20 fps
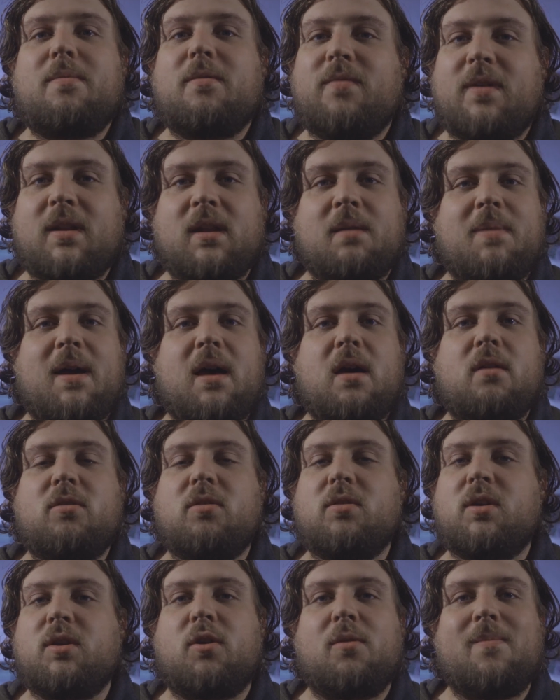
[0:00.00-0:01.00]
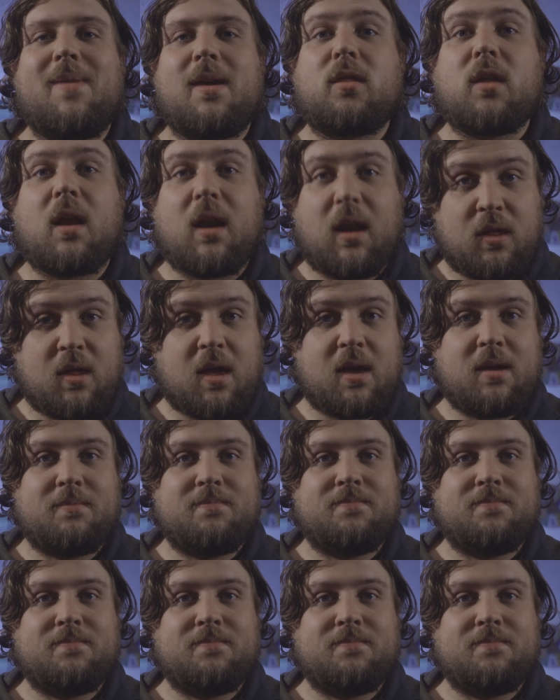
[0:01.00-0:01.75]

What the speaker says: and ring the bell so you don't miss anything.